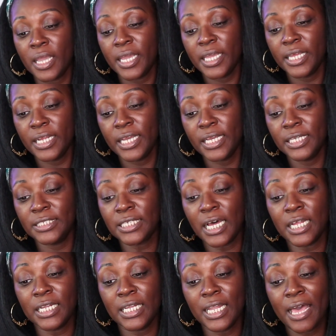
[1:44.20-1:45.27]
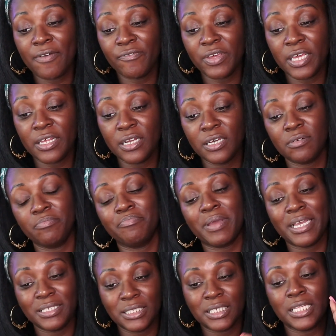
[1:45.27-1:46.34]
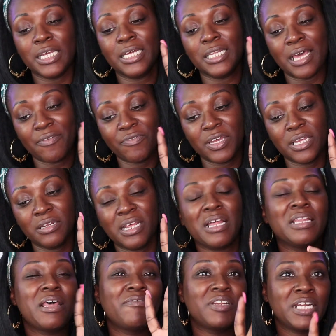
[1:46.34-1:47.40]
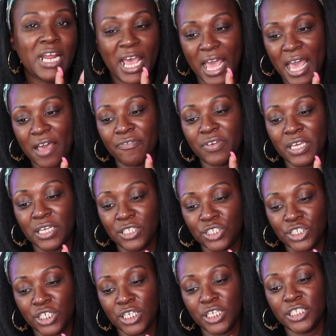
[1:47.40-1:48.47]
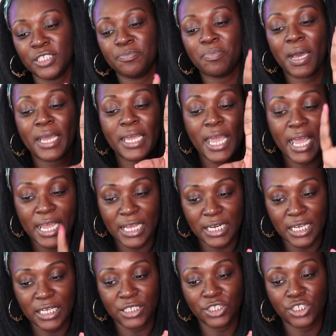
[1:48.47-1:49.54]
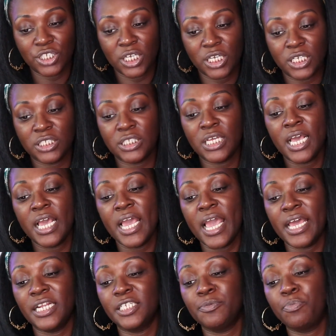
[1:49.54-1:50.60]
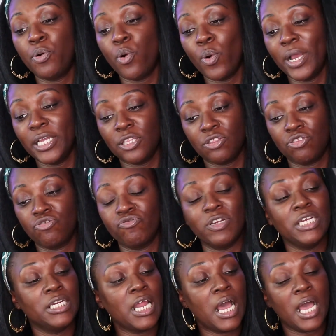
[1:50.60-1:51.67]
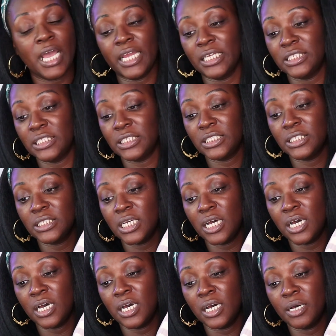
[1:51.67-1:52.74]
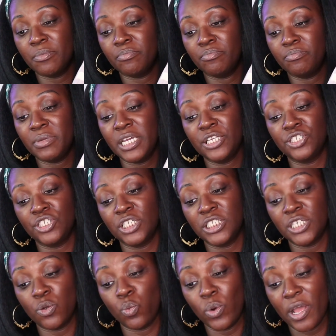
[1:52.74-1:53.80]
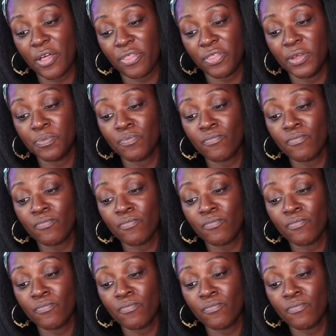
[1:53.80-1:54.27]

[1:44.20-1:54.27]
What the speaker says: It is 11 and a half inches by 8 inches, and it's 0.39 inches in width.